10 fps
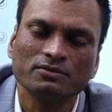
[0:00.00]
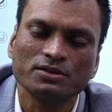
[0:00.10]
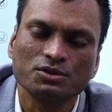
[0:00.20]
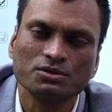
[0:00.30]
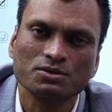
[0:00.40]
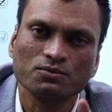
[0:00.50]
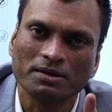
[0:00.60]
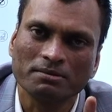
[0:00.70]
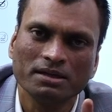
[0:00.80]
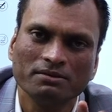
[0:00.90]
questions
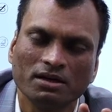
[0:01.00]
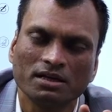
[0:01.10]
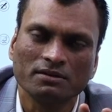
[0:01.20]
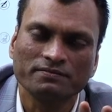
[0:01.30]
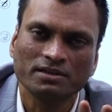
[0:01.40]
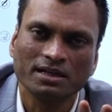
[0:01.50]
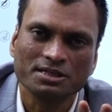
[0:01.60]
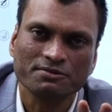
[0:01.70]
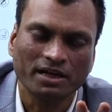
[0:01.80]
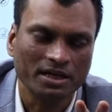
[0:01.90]
one by one of the
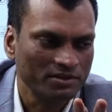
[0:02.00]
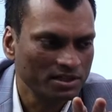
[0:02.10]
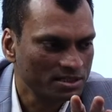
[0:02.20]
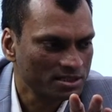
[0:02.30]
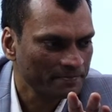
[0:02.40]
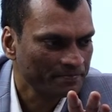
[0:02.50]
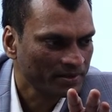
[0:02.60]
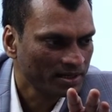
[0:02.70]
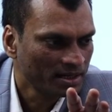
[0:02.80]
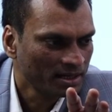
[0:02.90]
last 5 years,
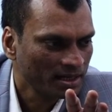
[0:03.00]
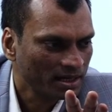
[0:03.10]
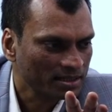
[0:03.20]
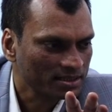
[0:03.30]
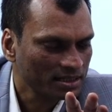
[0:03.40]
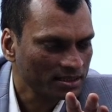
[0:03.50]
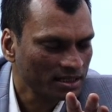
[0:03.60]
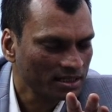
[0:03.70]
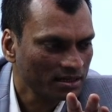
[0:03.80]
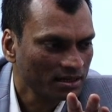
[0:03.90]

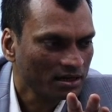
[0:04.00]
then